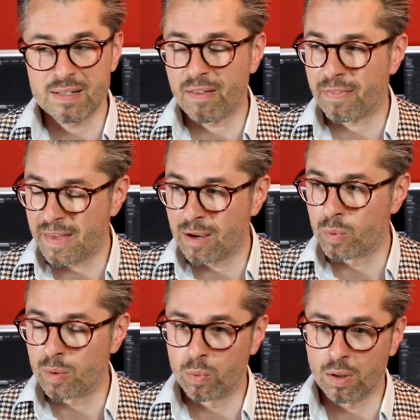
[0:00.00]
And I think
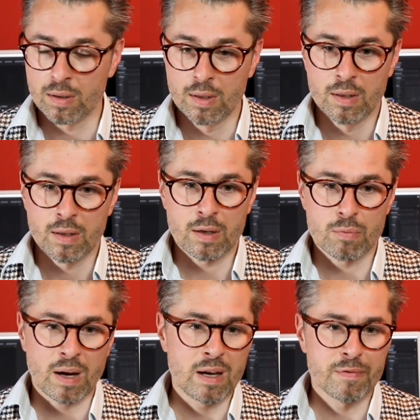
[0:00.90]
we will
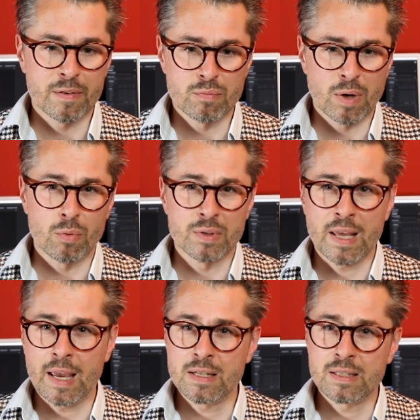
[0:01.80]
arrive around
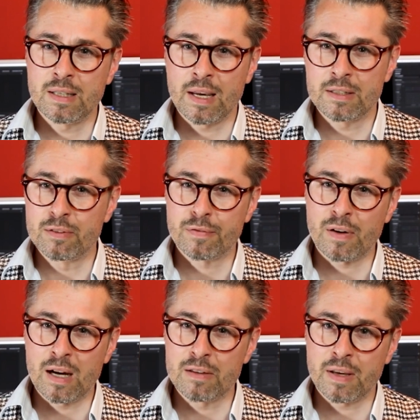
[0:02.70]
80,
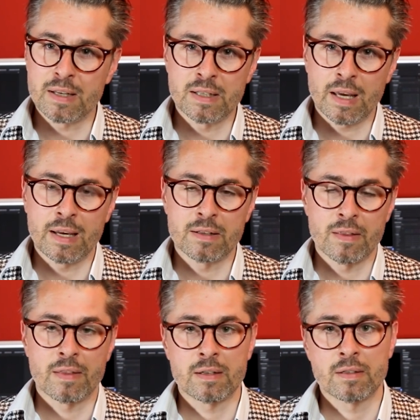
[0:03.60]
85, 88
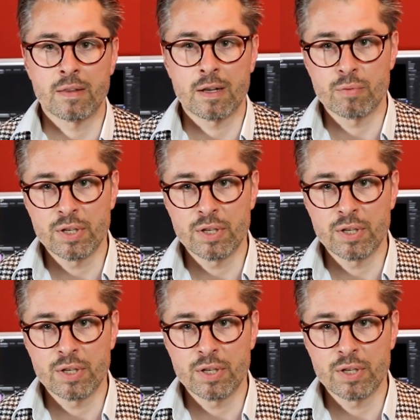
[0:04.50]
in that